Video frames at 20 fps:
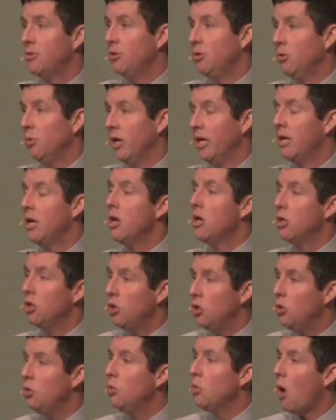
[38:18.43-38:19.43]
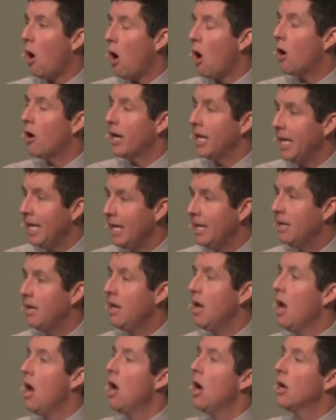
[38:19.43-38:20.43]
to it, you are
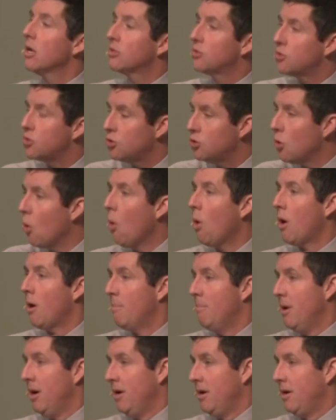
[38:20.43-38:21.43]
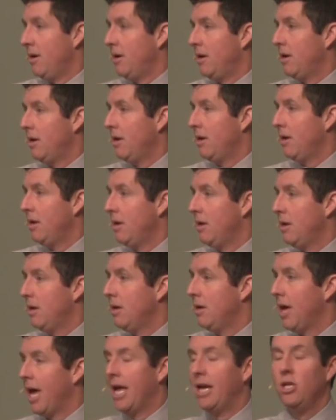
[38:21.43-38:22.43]
in a storm
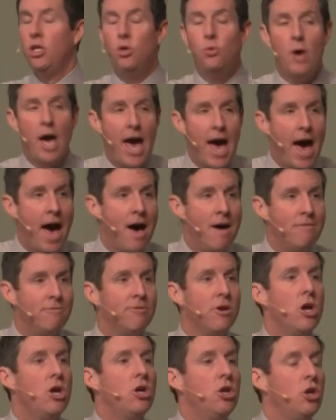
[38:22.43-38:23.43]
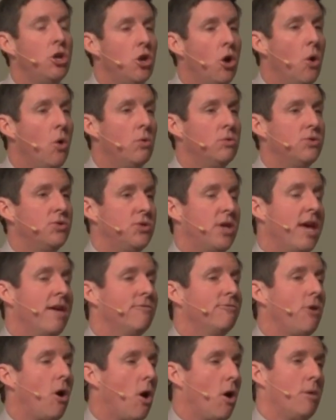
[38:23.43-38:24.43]
and you have no
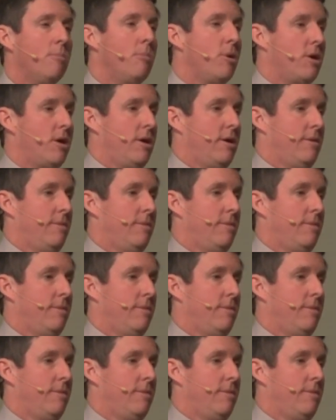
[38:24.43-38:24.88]
safe harbor.